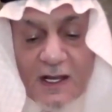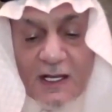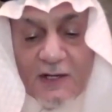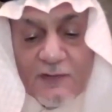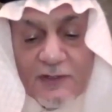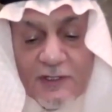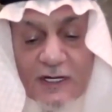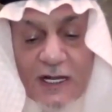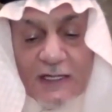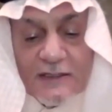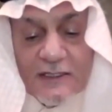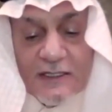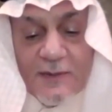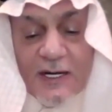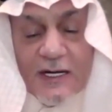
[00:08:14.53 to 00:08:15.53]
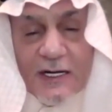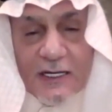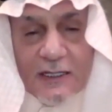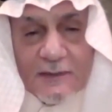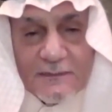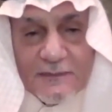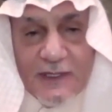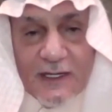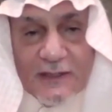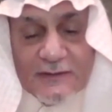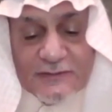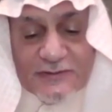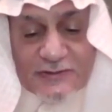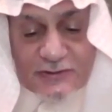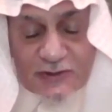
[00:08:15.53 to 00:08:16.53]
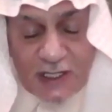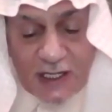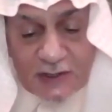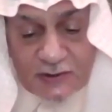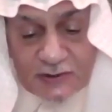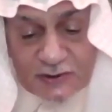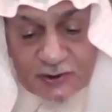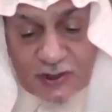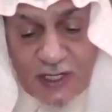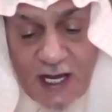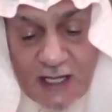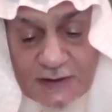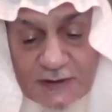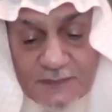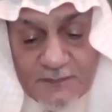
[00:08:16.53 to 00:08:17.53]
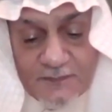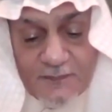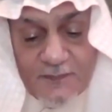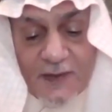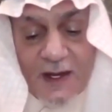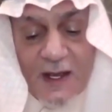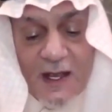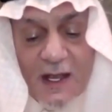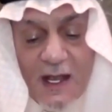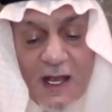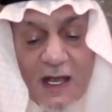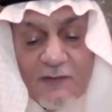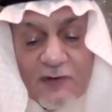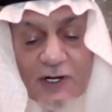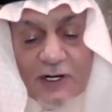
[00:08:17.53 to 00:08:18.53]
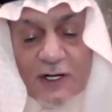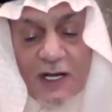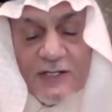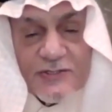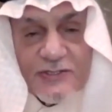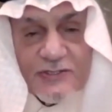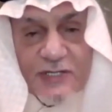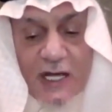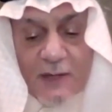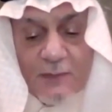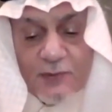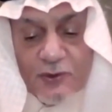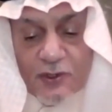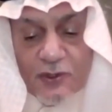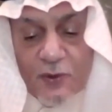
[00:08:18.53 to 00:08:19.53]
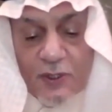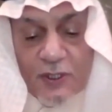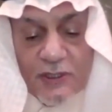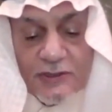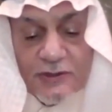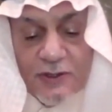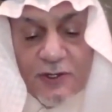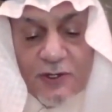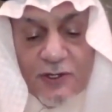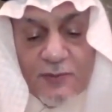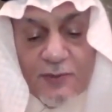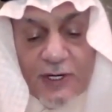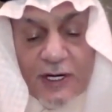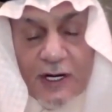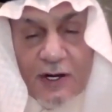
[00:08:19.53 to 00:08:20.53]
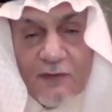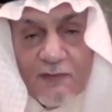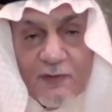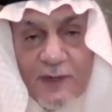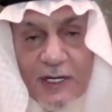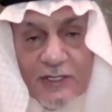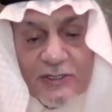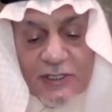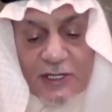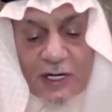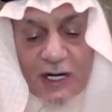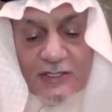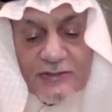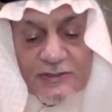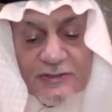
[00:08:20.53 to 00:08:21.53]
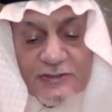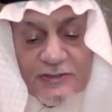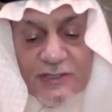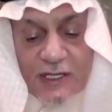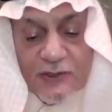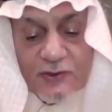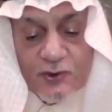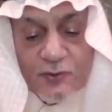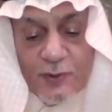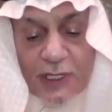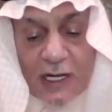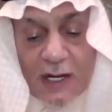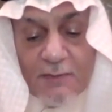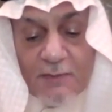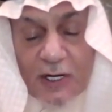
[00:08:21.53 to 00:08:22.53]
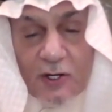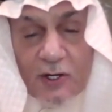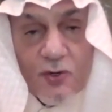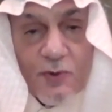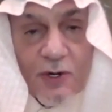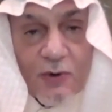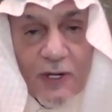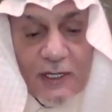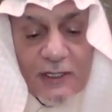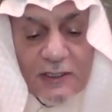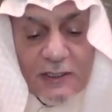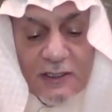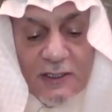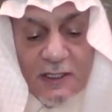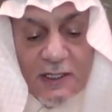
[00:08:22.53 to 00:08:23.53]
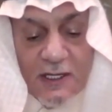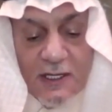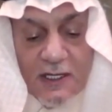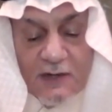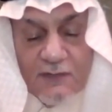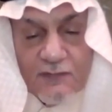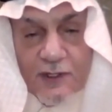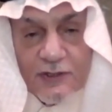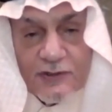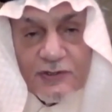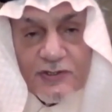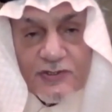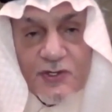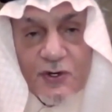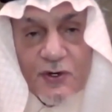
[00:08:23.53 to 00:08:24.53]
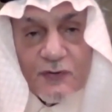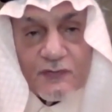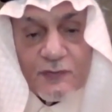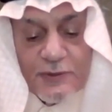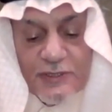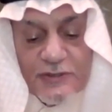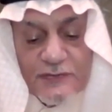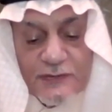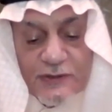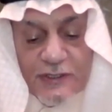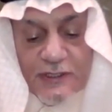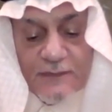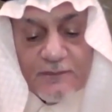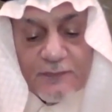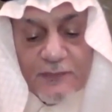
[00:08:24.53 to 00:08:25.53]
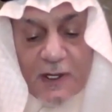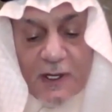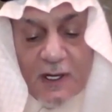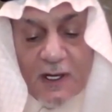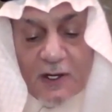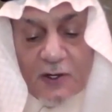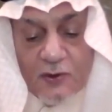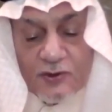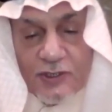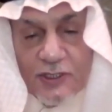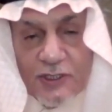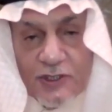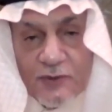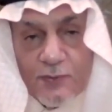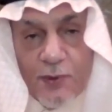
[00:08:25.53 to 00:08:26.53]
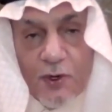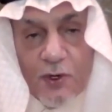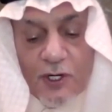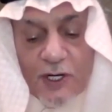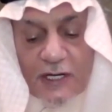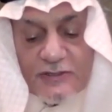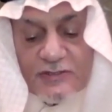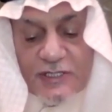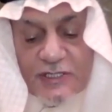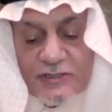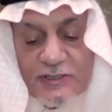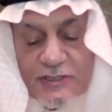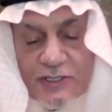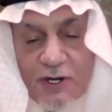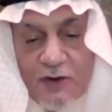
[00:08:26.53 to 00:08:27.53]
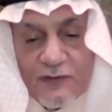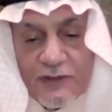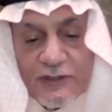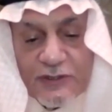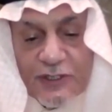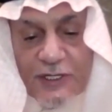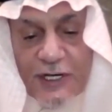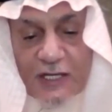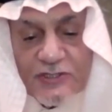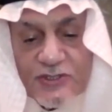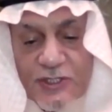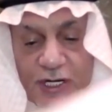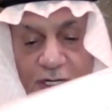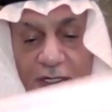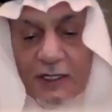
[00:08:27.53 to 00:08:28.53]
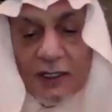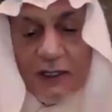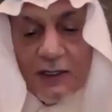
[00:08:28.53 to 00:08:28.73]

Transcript: even Latin America, I should add. Every crisis can put the world on the brink of a major crisis that could become a global one if not resolved peacefully. Continued polarization of international